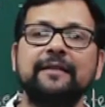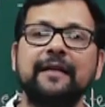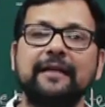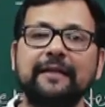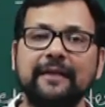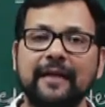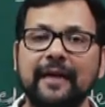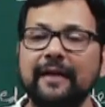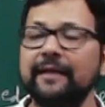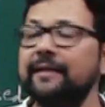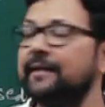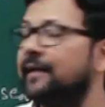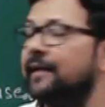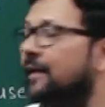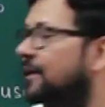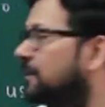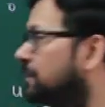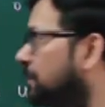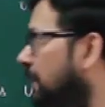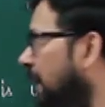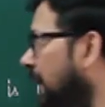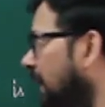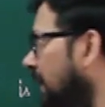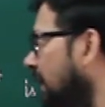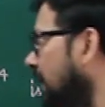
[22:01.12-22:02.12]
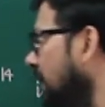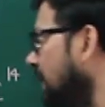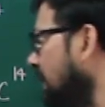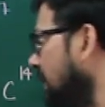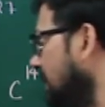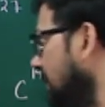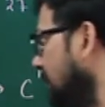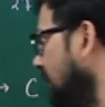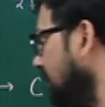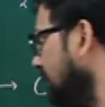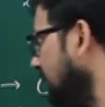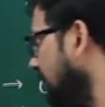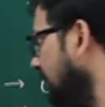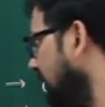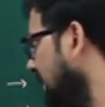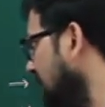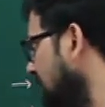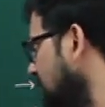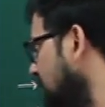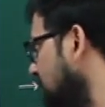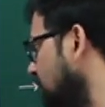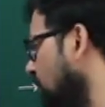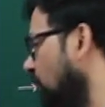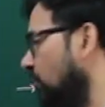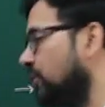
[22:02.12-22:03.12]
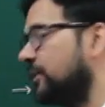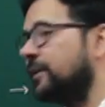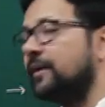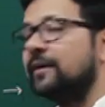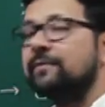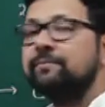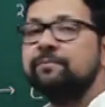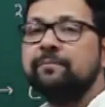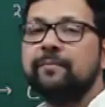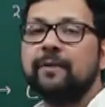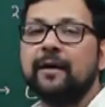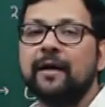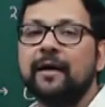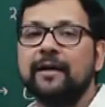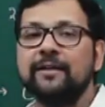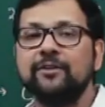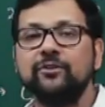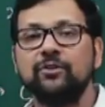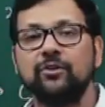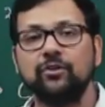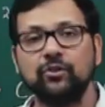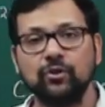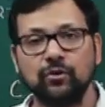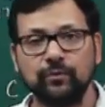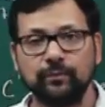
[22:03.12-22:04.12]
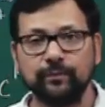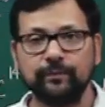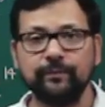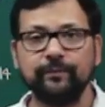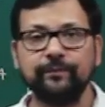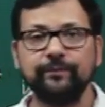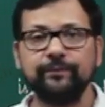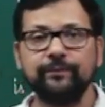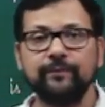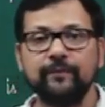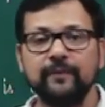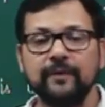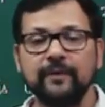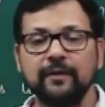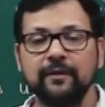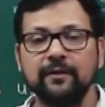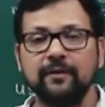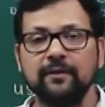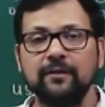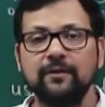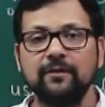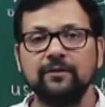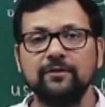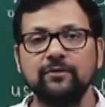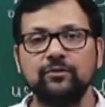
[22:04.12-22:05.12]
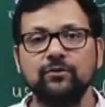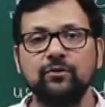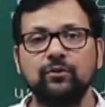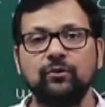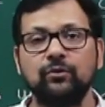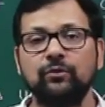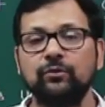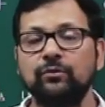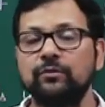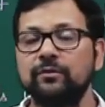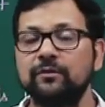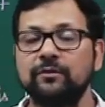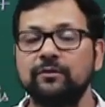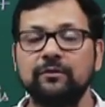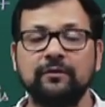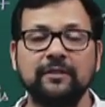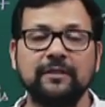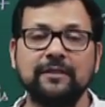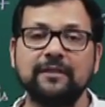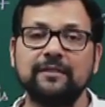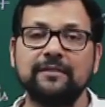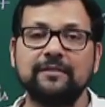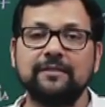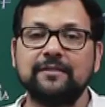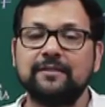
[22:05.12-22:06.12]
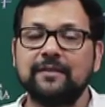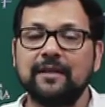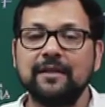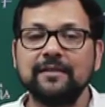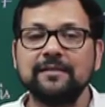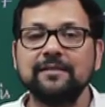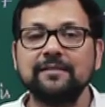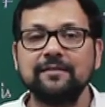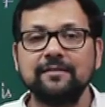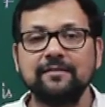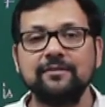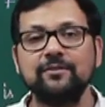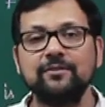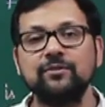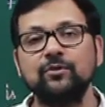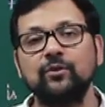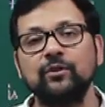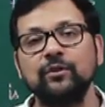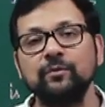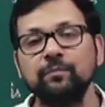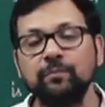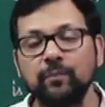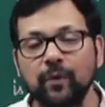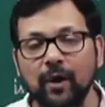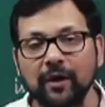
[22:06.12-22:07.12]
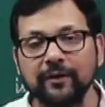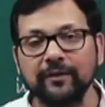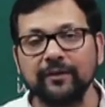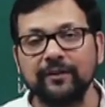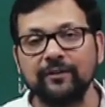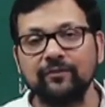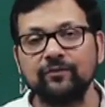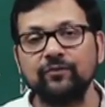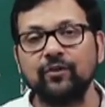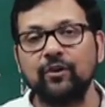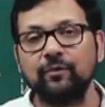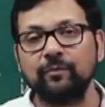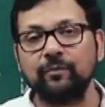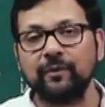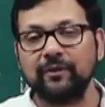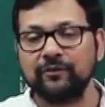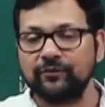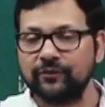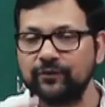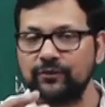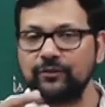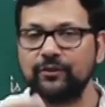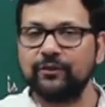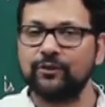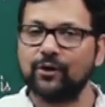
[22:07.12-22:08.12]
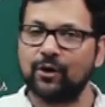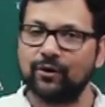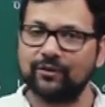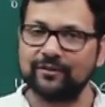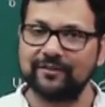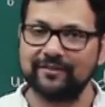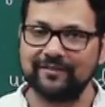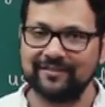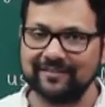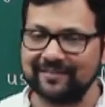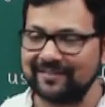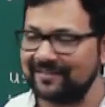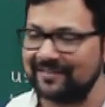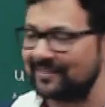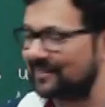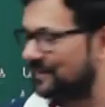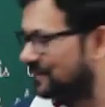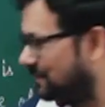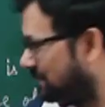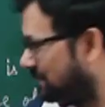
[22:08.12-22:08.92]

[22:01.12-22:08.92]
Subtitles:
detected by this sodium isotope. So this is just so important for my future doctors.